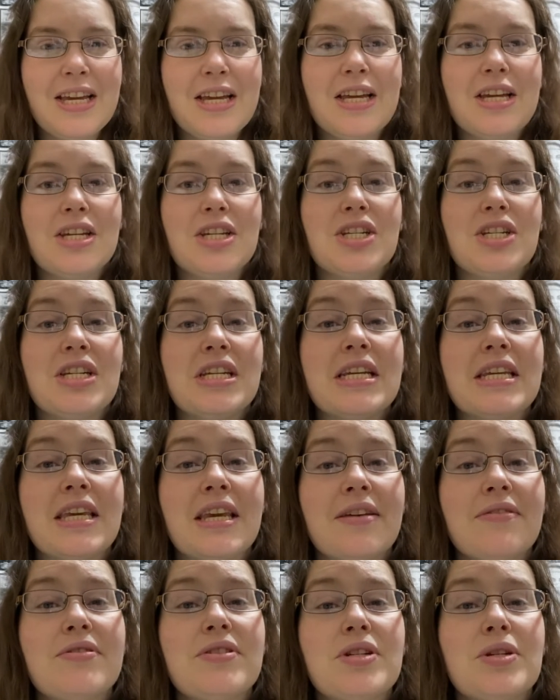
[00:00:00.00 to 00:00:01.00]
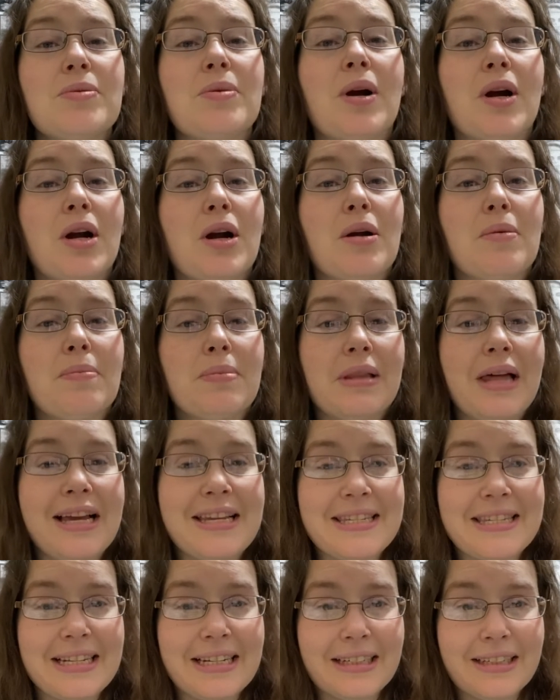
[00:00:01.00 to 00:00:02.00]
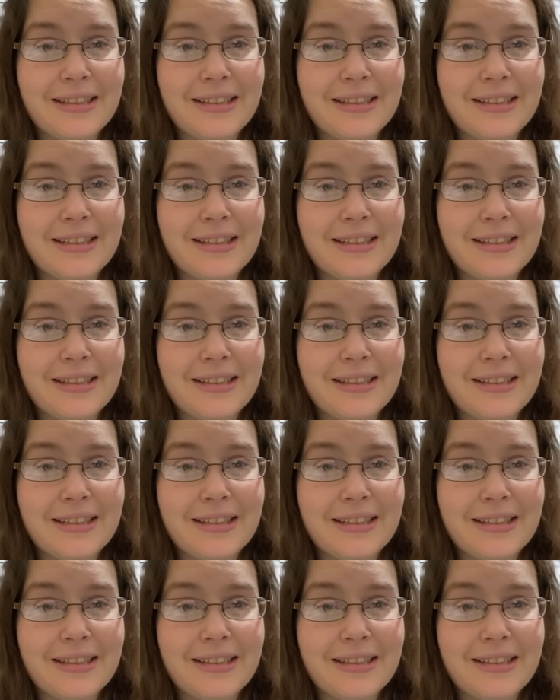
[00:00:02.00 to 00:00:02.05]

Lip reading: she gives you her blessing.